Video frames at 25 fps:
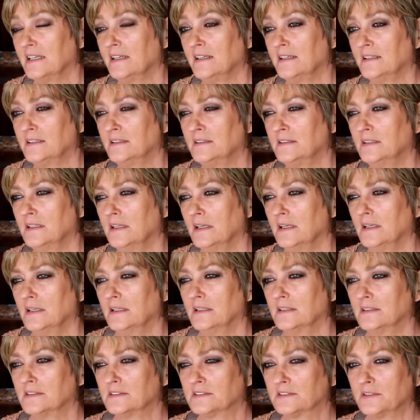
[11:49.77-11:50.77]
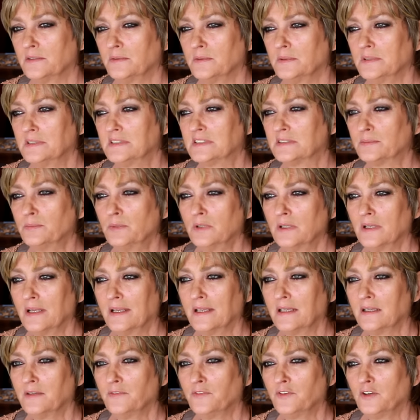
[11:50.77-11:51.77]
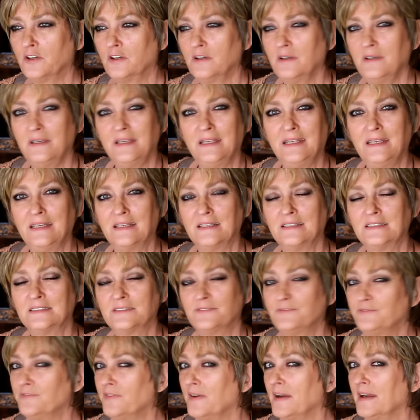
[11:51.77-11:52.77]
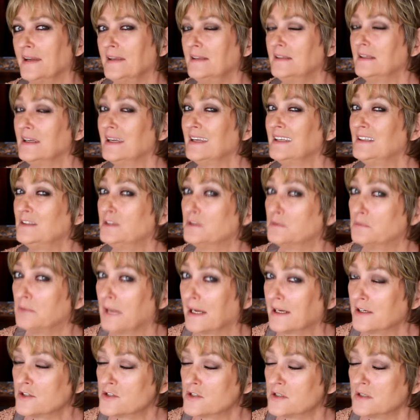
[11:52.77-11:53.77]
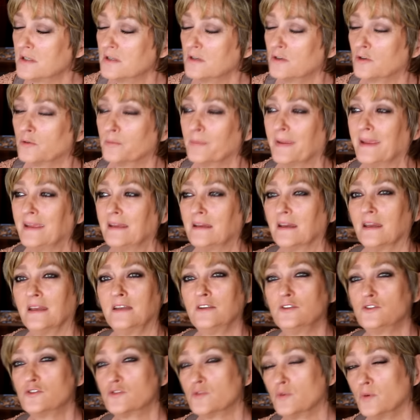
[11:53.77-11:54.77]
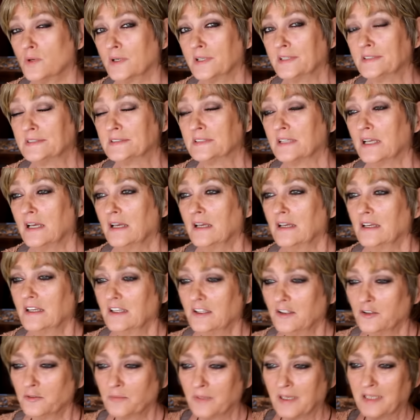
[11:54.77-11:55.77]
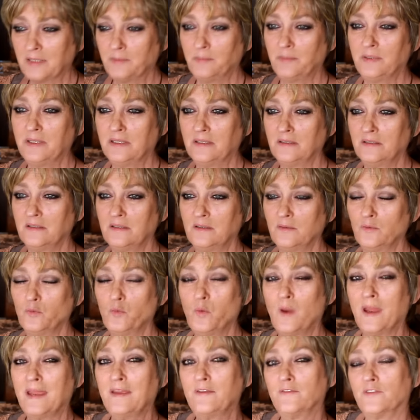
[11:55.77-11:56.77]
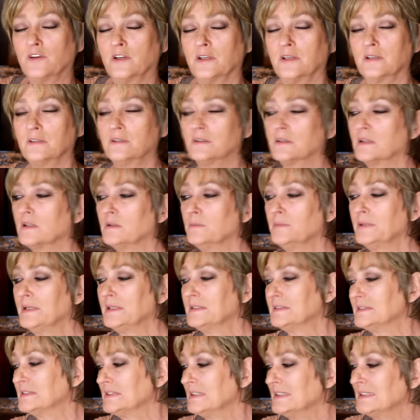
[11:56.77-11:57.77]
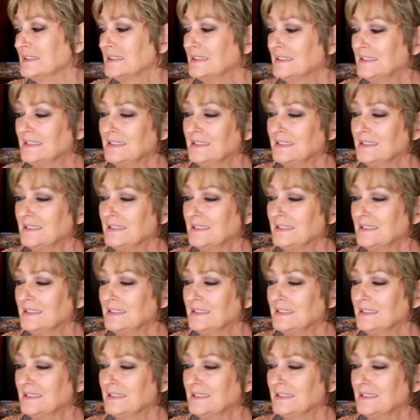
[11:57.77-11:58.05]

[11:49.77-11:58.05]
And so it's more like if you're needing to find a direction or make a choice, you might be wavering a little bit. It's like,